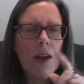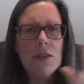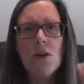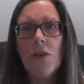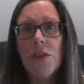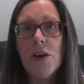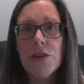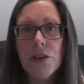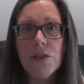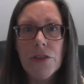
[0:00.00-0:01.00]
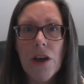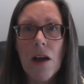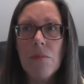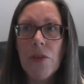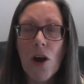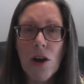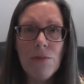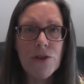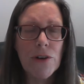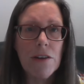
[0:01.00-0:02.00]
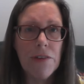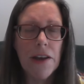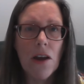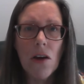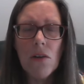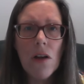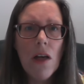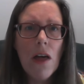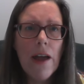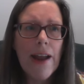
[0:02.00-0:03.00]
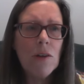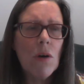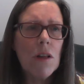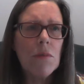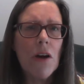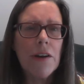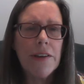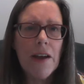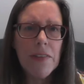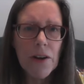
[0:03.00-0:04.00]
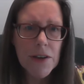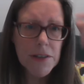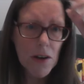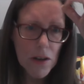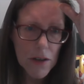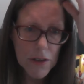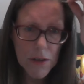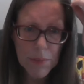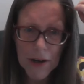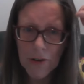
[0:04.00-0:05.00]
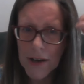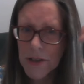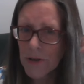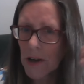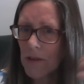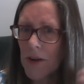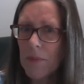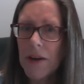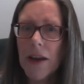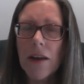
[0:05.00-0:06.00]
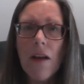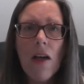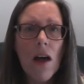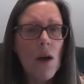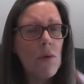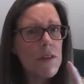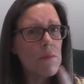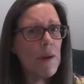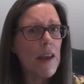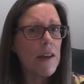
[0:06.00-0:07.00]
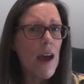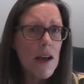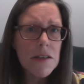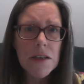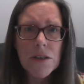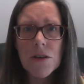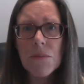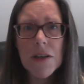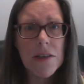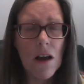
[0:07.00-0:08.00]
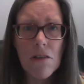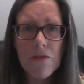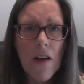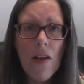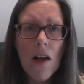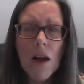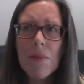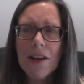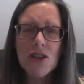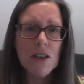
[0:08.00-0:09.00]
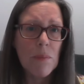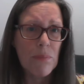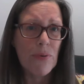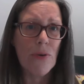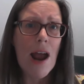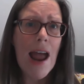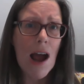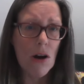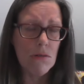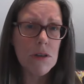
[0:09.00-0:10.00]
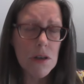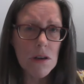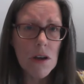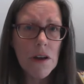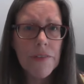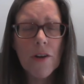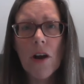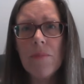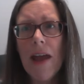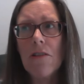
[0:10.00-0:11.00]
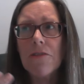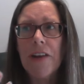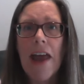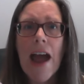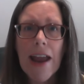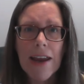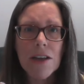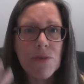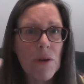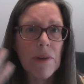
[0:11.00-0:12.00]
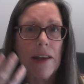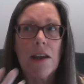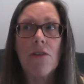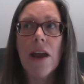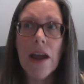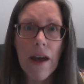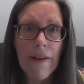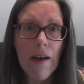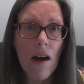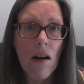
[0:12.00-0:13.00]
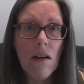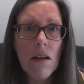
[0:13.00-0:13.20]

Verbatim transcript: It's called the, the, um, the Hope Tree video. And while I'm going down there, I said, Oh, look at the big grey streak I've in. I wasn't being nasty to myself. I'm actually proud that I'm now of an age where I'm getting grey hair. Oh